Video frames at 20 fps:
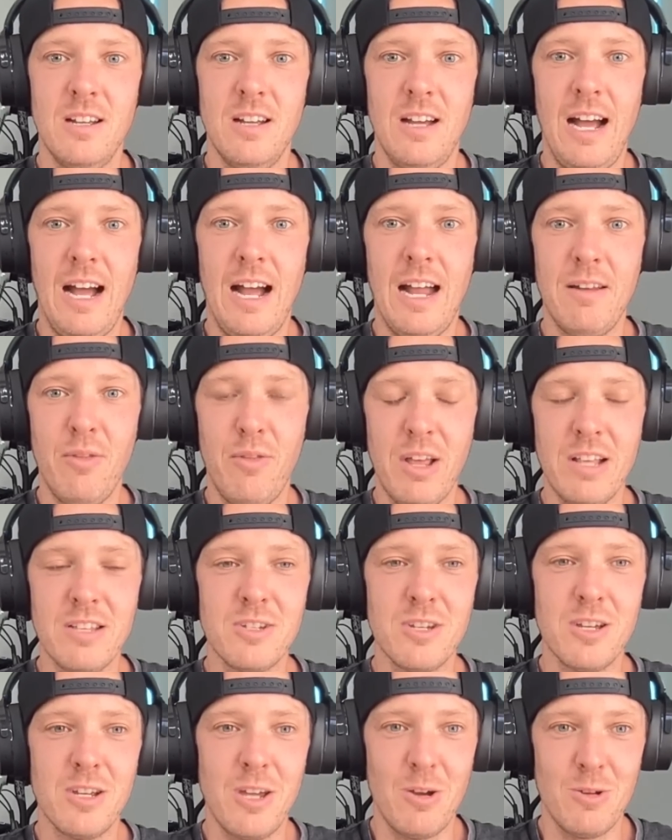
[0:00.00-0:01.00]
and
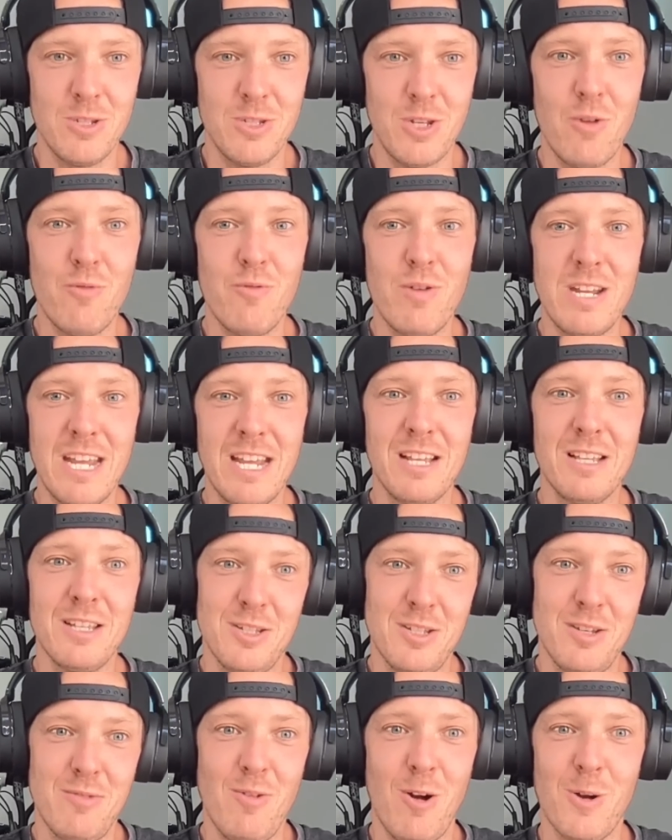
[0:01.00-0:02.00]
things can go so
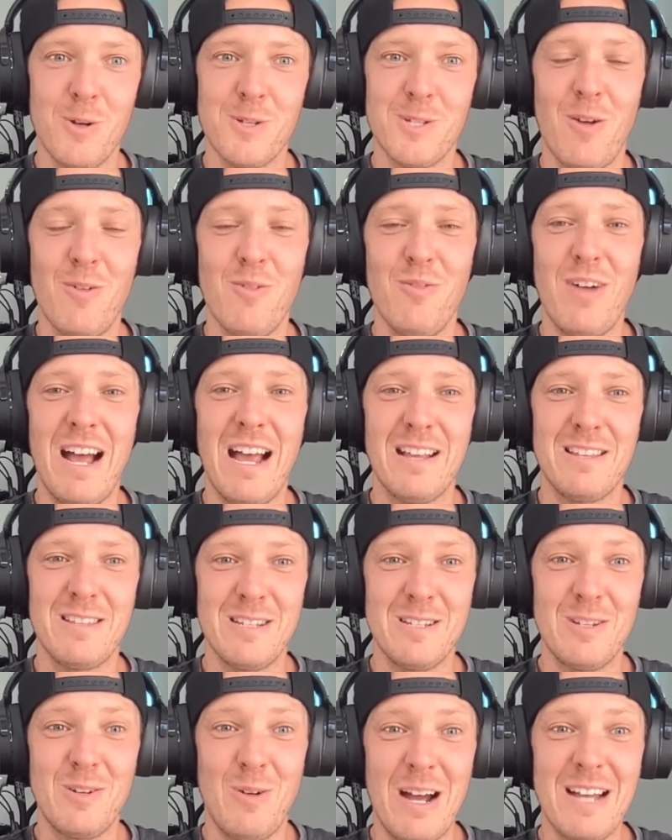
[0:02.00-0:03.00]
ridiculously wrong so fast.
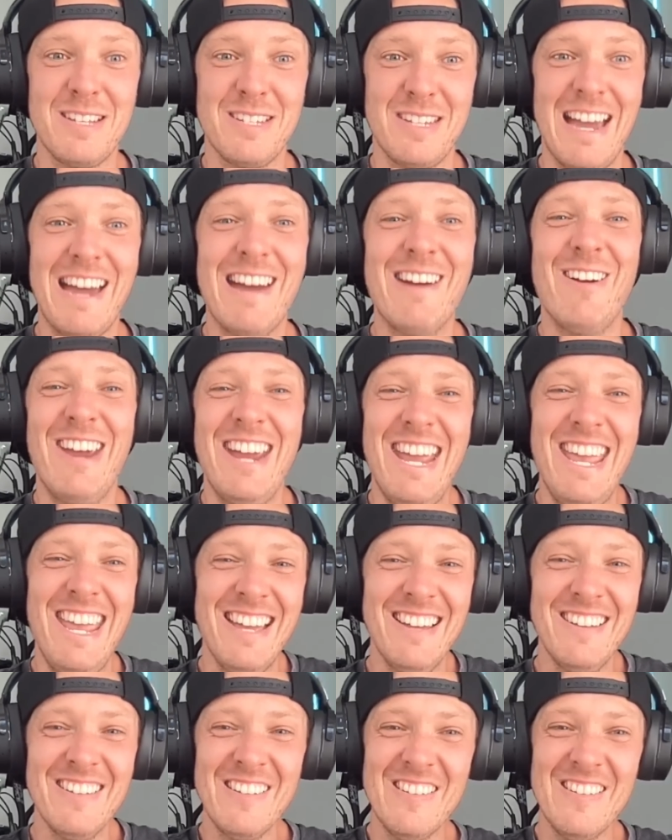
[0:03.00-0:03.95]
It's quite scary.